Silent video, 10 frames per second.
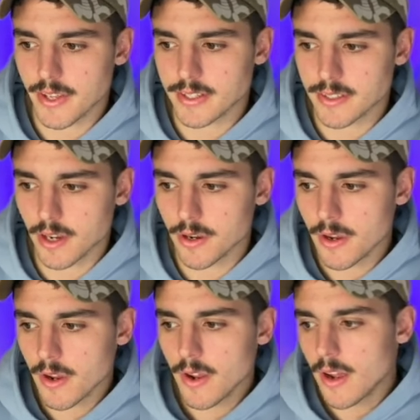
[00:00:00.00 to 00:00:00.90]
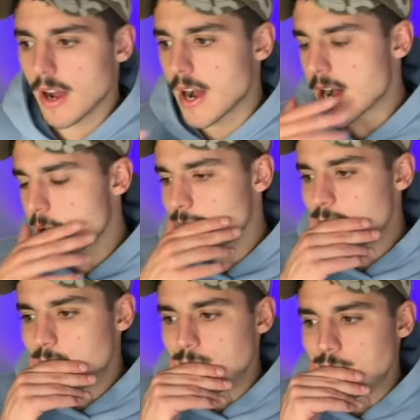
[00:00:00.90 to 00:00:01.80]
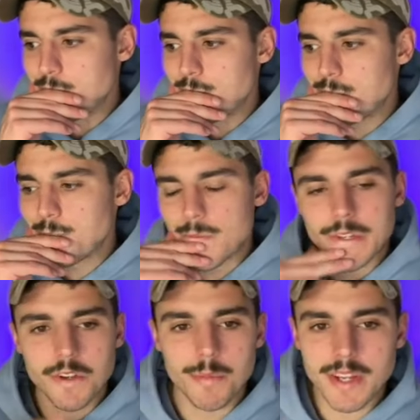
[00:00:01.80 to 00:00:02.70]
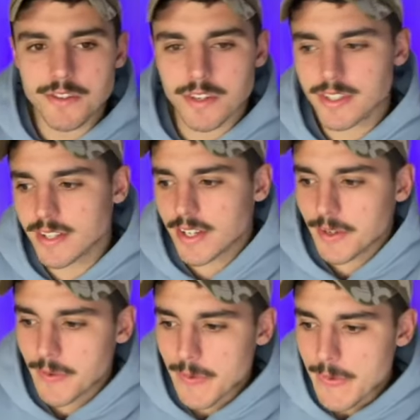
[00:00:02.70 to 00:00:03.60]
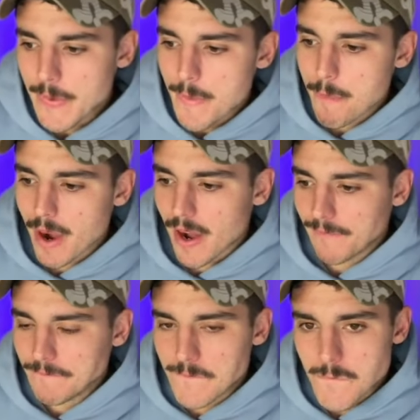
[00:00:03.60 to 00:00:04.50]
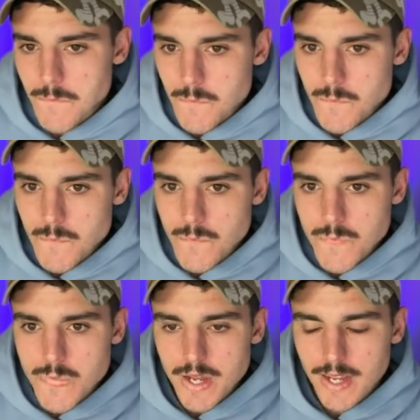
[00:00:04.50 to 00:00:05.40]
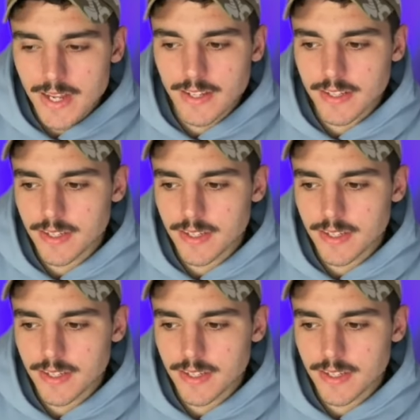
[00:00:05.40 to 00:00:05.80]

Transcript: there. So, um, super interesting, but eh, it,